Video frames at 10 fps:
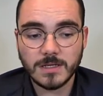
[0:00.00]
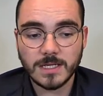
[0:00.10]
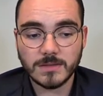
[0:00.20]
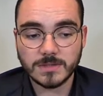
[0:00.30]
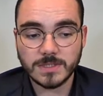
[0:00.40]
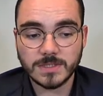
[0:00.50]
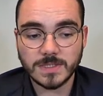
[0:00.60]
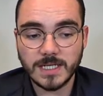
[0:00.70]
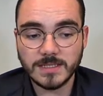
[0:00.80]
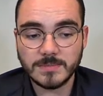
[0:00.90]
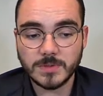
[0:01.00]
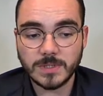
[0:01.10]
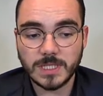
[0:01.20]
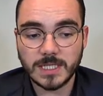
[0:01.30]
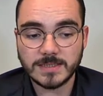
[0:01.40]
Now, to select
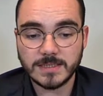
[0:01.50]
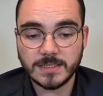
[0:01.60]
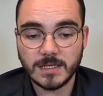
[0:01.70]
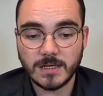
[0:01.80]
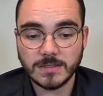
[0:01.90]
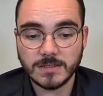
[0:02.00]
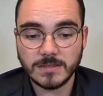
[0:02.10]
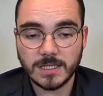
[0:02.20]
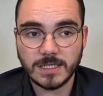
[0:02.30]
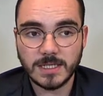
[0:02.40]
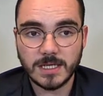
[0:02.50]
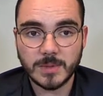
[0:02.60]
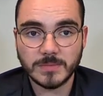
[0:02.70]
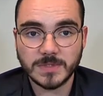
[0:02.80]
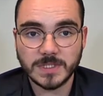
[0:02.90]
between SD card and
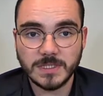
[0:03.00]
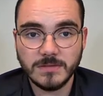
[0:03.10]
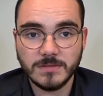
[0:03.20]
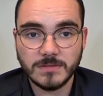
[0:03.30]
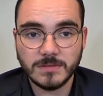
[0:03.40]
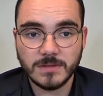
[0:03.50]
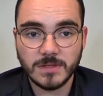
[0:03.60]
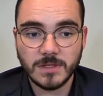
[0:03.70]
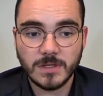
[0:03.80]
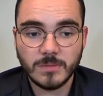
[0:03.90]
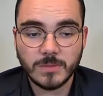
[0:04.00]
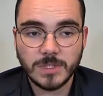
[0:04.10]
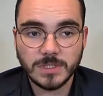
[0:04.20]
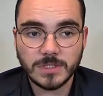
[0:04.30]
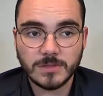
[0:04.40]
eMMC, we
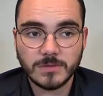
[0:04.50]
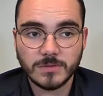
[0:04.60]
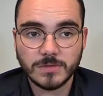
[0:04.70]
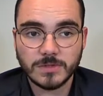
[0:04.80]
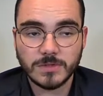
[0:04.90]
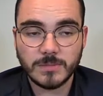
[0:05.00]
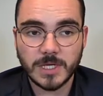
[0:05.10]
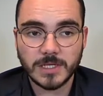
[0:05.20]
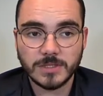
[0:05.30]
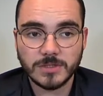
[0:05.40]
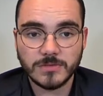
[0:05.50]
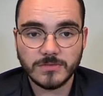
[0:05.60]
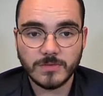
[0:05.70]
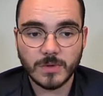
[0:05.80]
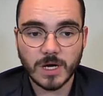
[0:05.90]
need to go to the page
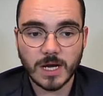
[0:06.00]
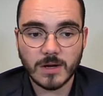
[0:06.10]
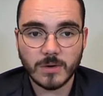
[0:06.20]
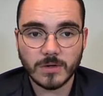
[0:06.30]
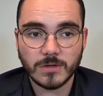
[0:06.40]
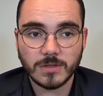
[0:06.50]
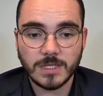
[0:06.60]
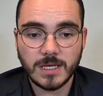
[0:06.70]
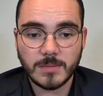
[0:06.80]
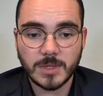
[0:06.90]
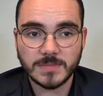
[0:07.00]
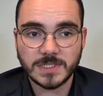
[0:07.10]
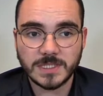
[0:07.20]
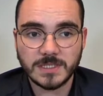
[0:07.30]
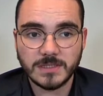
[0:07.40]
for our
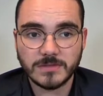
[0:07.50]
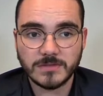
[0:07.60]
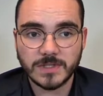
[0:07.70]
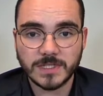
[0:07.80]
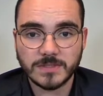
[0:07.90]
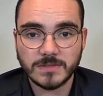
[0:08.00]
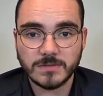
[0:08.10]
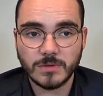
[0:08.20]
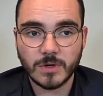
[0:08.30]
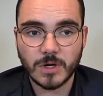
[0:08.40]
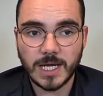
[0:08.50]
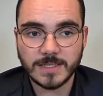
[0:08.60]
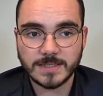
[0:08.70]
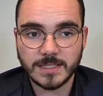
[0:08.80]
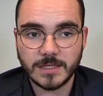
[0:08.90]
eMMC interface, or our
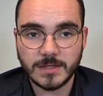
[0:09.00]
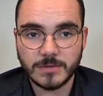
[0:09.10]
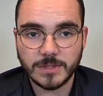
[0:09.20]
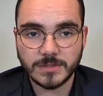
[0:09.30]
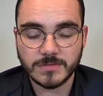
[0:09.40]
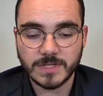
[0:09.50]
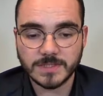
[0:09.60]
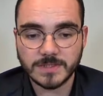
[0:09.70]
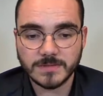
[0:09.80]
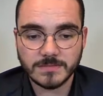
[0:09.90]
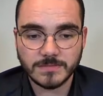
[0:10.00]
SDIO interface.